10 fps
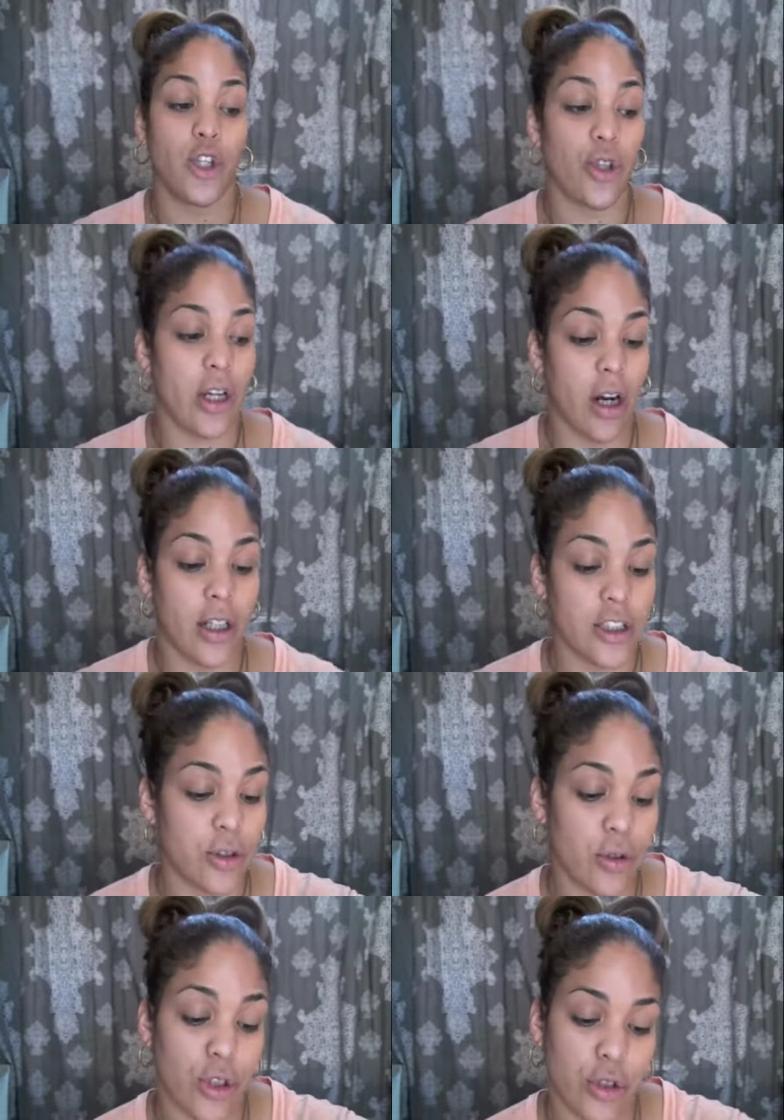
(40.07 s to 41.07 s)
You could
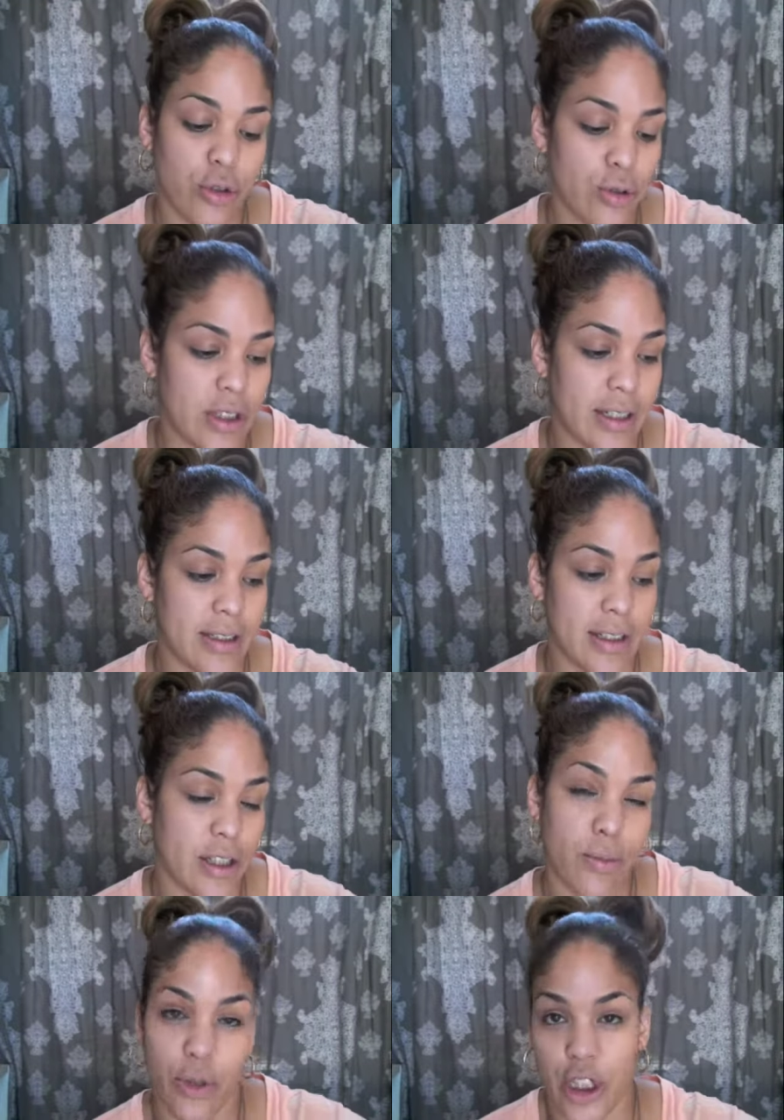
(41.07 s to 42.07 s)
also use a
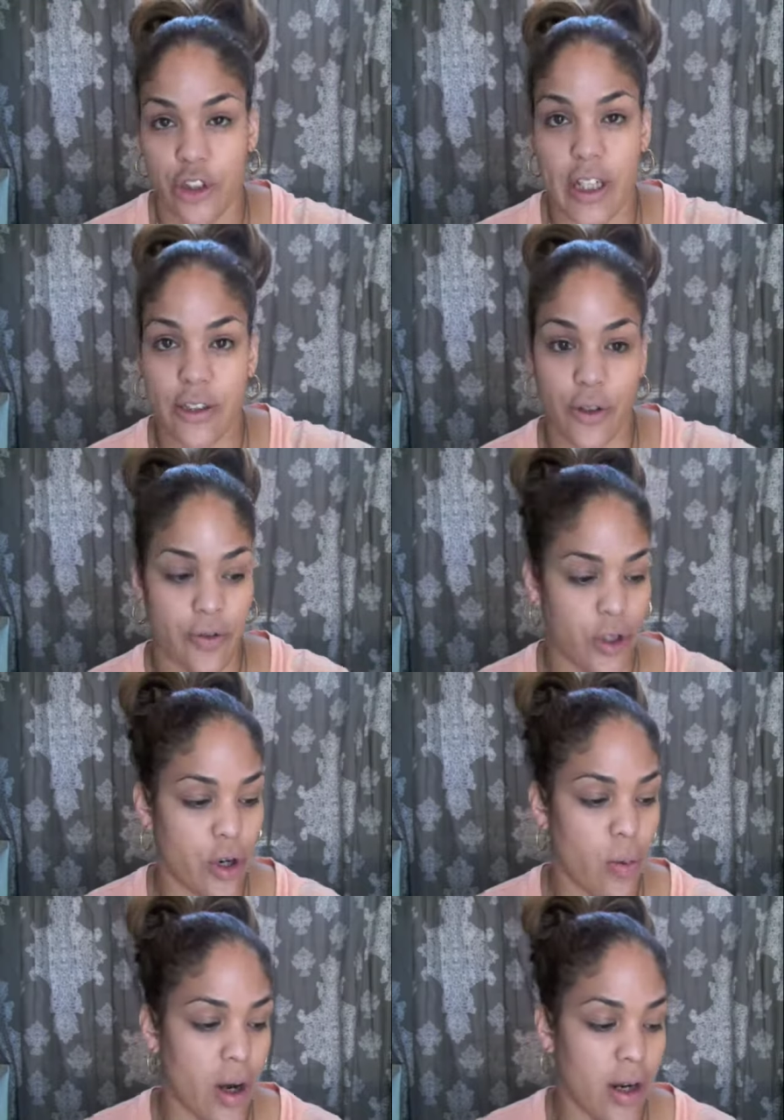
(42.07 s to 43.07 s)
tinted moisturizer if you
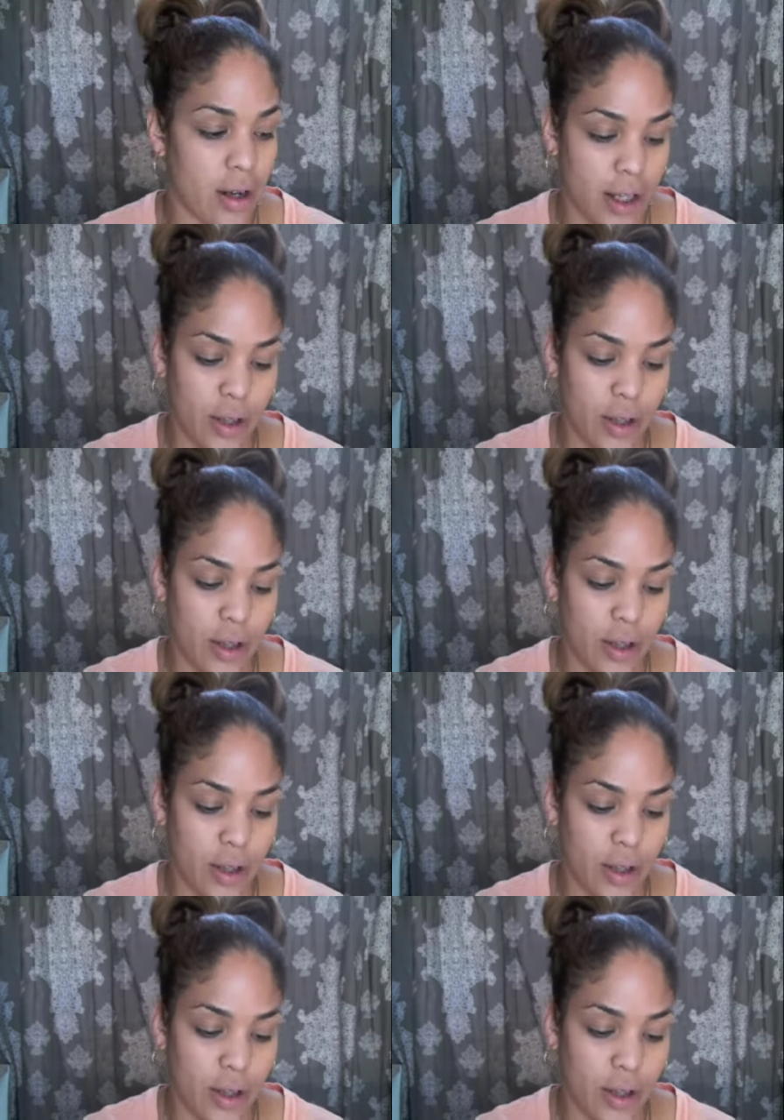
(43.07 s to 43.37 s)
don't want to,